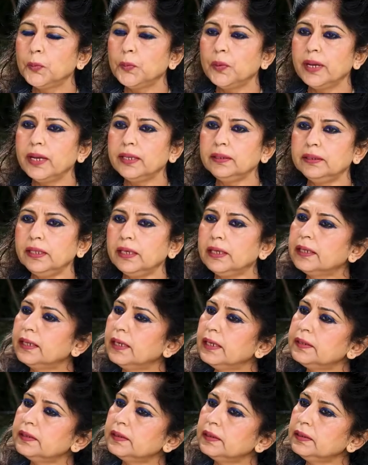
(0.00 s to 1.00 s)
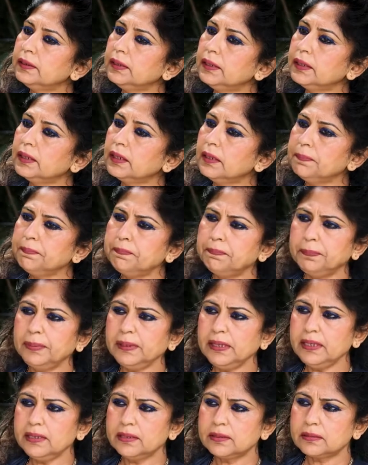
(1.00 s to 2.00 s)
where they cater the
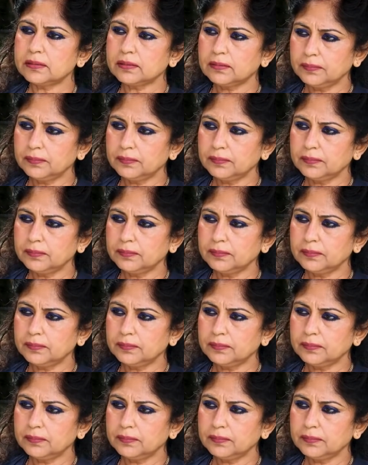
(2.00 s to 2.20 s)
complete